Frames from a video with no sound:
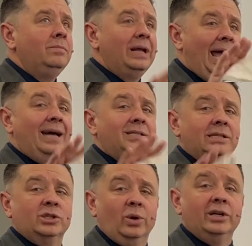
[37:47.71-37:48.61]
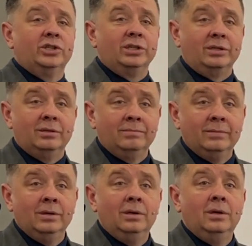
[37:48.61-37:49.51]
But ask this question
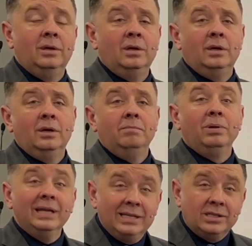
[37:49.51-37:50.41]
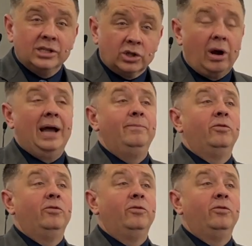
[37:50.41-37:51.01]
Please describe